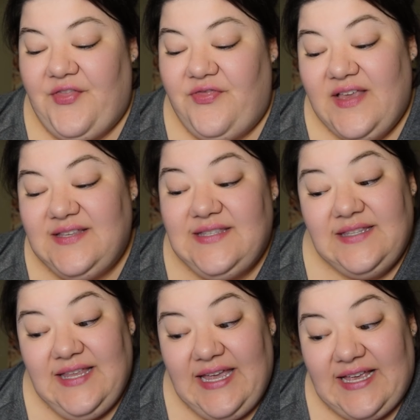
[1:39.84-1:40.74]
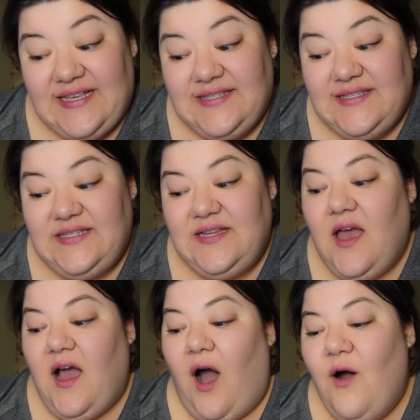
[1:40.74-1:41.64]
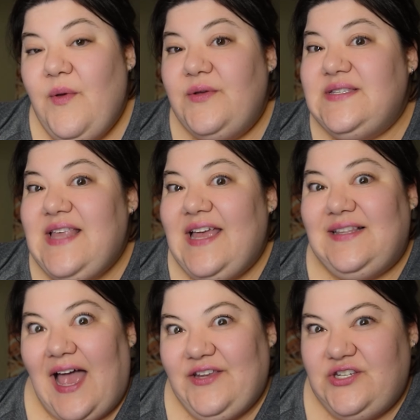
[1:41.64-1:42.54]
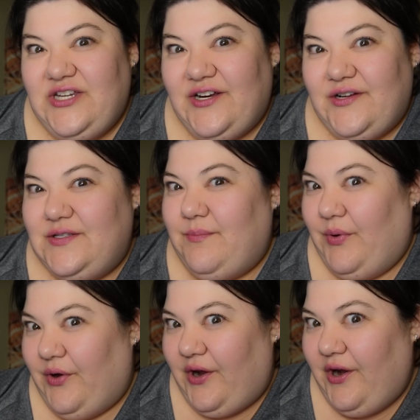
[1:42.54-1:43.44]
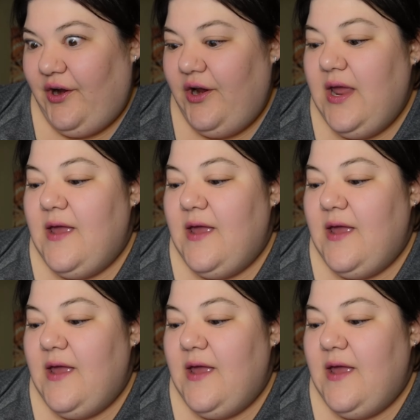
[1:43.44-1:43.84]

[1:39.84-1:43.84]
this list, almost like last year's Booker,